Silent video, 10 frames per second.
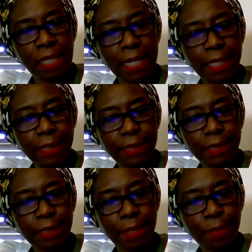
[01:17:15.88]
And
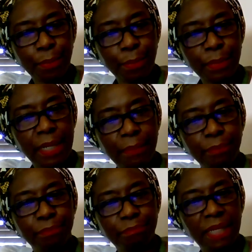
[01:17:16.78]
yeah.
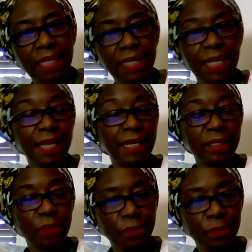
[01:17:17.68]
And then I
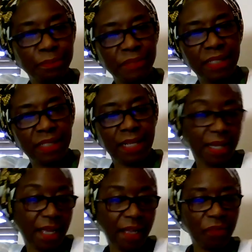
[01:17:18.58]
let go. And
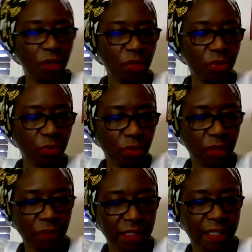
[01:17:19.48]
then I follow the rule
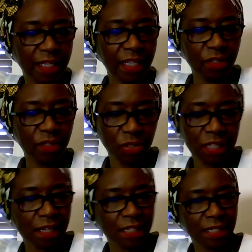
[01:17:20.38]
of kill your
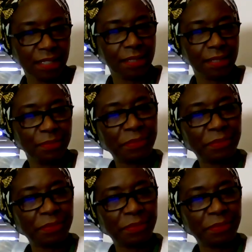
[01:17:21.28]
darlings.